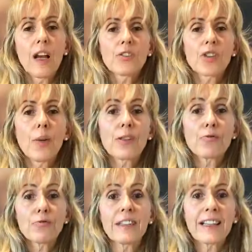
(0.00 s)
So I'd
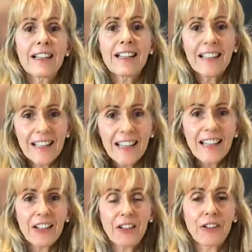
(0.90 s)
really
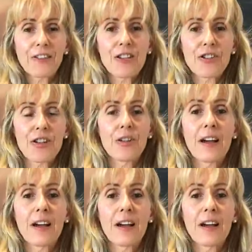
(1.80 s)
encourage you,